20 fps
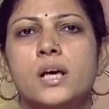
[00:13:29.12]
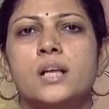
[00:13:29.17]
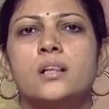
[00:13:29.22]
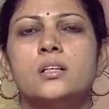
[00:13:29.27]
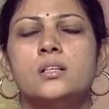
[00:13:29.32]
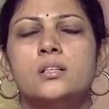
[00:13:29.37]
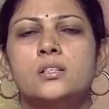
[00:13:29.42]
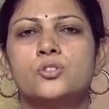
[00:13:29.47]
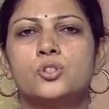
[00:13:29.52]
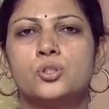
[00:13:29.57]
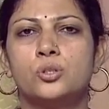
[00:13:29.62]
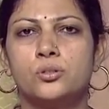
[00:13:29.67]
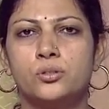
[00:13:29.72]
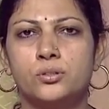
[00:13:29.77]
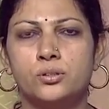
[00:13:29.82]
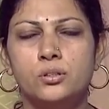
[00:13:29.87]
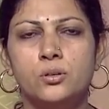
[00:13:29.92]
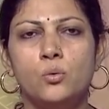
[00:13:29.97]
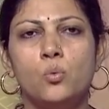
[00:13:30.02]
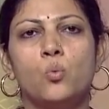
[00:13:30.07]
tell the
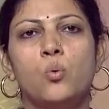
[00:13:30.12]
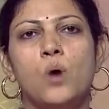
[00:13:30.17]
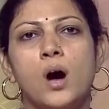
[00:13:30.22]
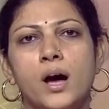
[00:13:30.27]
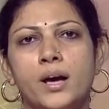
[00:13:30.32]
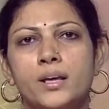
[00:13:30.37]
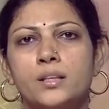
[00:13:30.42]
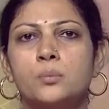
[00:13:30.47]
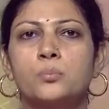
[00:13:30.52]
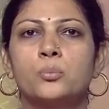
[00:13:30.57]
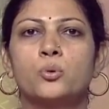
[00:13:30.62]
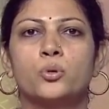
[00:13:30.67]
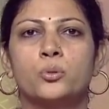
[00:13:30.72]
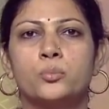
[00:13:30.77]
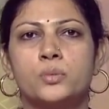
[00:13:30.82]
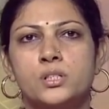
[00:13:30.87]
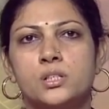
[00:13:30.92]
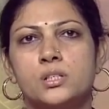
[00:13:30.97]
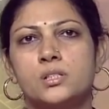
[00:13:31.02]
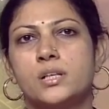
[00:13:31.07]
children why the
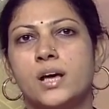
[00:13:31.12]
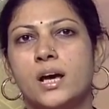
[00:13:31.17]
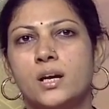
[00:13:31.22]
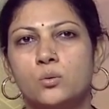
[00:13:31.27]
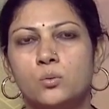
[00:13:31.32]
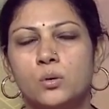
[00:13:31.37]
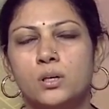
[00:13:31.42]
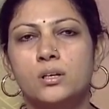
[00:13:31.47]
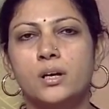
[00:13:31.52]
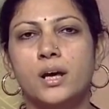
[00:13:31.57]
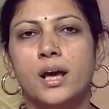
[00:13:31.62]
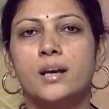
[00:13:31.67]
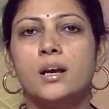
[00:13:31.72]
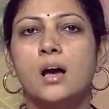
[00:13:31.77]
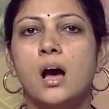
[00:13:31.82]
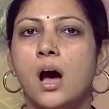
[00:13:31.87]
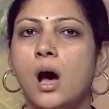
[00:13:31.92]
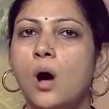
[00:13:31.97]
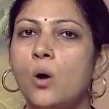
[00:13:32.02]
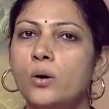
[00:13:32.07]
poem is a sad one
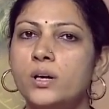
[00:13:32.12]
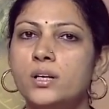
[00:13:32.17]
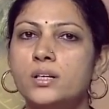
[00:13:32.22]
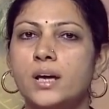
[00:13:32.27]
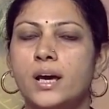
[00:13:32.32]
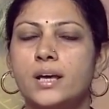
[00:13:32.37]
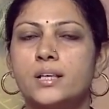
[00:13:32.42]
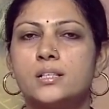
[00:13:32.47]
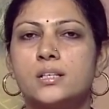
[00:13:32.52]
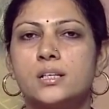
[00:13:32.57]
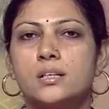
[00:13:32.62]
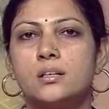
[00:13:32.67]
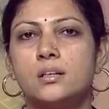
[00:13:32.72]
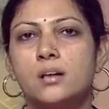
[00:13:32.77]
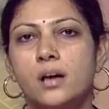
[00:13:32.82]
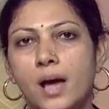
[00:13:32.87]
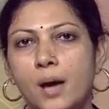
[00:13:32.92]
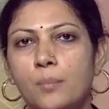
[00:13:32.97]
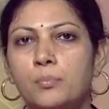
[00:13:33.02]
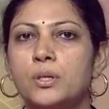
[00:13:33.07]
and how it ends in
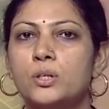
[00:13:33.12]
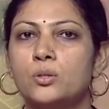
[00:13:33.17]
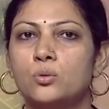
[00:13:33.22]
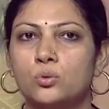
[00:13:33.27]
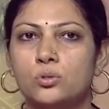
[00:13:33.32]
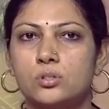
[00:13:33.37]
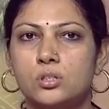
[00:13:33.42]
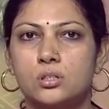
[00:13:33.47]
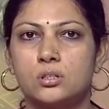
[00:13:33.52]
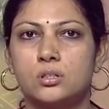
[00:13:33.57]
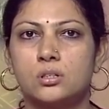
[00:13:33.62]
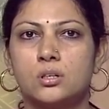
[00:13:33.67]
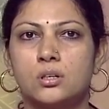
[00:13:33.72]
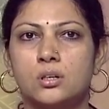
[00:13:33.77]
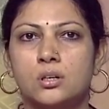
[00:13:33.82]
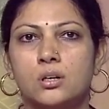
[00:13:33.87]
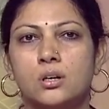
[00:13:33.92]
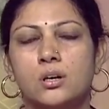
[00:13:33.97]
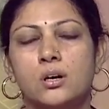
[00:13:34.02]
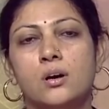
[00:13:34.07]
a happy note.
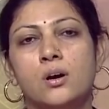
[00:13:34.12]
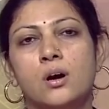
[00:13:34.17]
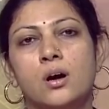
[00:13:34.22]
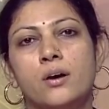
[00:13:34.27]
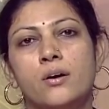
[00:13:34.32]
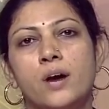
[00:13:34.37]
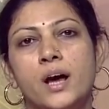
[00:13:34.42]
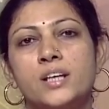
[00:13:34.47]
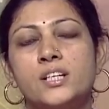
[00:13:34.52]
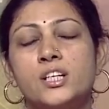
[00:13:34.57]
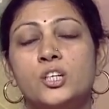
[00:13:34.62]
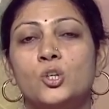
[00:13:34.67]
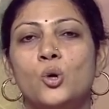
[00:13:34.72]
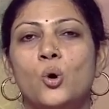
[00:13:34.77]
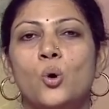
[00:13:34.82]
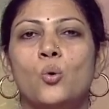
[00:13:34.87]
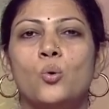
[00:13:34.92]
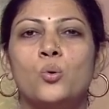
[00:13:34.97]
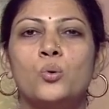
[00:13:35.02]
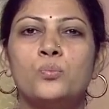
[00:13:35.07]
Writing
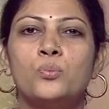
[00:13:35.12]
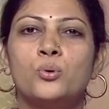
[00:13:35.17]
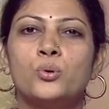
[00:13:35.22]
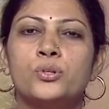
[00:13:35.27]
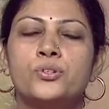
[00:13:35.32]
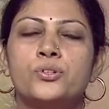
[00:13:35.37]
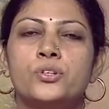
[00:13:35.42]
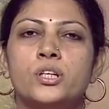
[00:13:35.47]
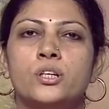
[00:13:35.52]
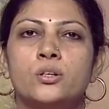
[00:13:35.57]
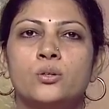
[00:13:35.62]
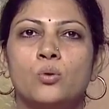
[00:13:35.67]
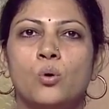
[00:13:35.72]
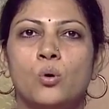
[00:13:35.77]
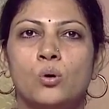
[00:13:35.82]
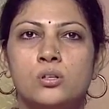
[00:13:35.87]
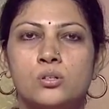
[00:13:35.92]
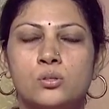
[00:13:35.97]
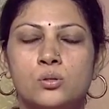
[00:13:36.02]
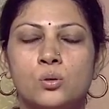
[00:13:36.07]
your own poetry can
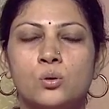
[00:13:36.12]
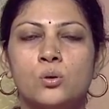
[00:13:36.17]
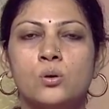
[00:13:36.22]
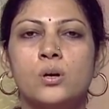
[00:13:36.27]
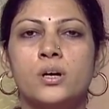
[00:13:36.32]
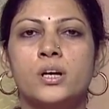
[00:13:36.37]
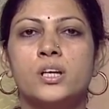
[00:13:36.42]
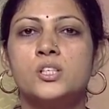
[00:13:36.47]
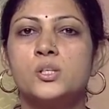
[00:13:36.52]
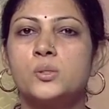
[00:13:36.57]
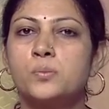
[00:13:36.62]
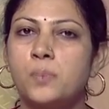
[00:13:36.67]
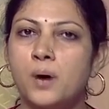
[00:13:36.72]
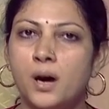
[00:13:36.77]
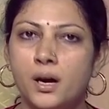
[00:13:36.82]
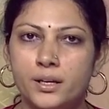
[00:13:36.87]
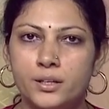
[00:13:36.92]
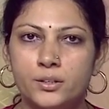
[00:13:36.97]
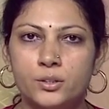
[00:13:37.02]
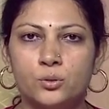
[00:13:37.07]
also
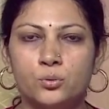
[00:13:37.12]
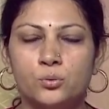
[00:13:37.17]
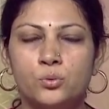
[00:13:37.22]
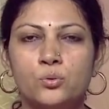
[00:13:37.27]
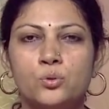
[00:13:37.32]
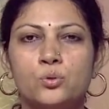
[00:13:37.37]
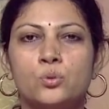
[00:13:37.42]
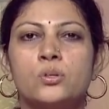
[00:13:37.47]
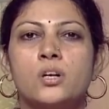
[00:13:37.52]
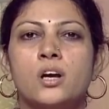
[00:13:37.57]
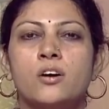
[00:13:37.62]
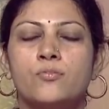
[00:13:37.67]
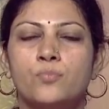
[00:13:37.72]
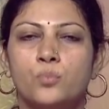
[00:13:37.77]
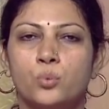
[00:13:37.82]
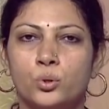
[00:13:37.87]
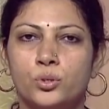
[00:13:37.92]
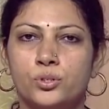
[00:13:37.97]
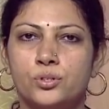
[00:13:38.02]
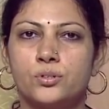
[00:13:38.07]
inspire you to
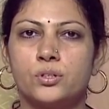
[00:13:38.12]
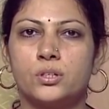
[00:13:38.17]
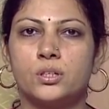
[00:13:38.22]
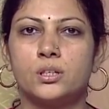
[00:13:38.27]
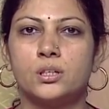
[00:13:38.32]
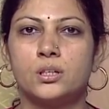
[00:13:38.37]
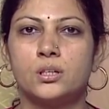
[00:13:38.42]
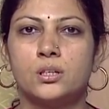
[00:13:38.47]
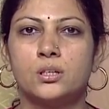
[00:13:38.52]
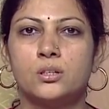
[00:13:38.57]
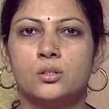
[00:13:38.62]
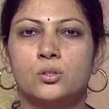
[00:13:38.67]
love poetry.